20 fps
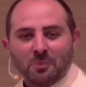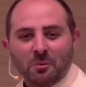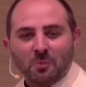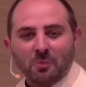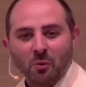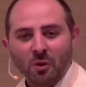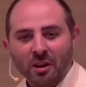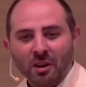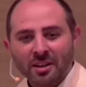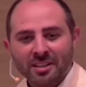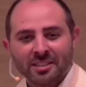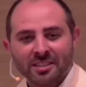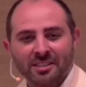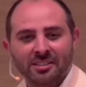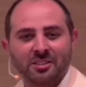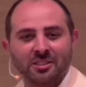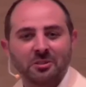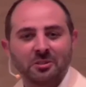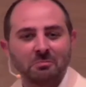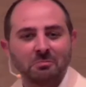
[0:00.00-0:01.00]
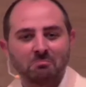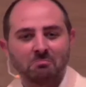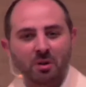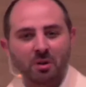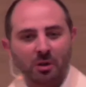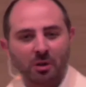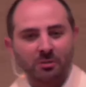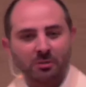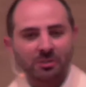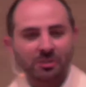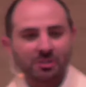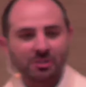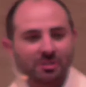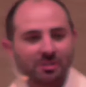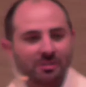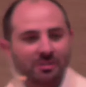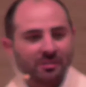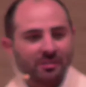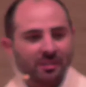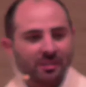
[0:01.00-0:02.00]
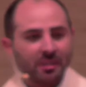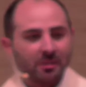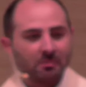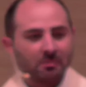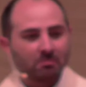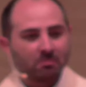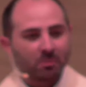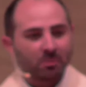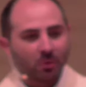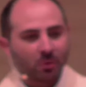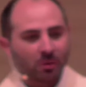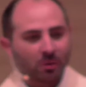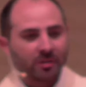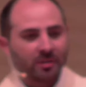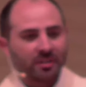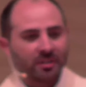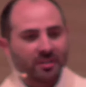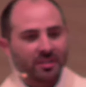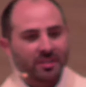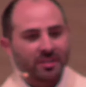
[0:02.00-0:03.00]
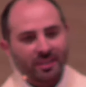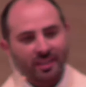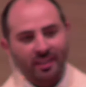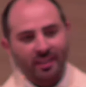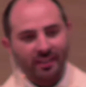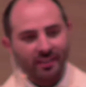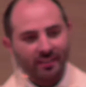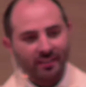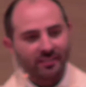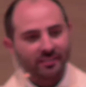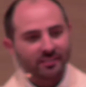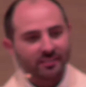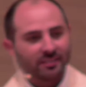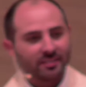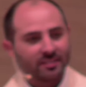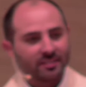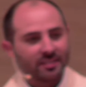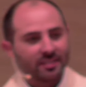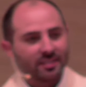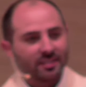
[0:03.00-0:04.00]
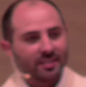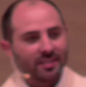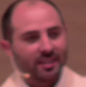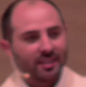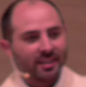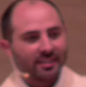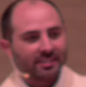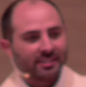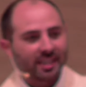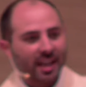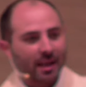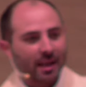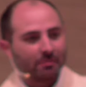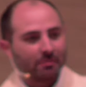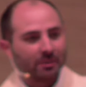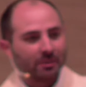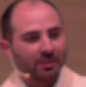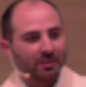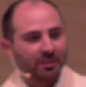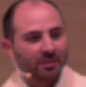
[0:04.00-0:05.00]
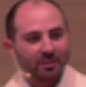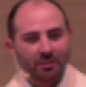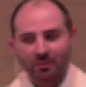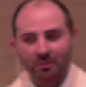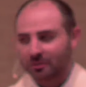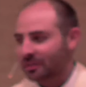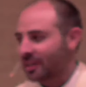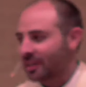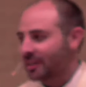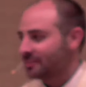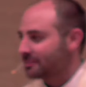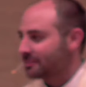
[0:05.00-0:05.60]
What is the most important thing that has happened in your life?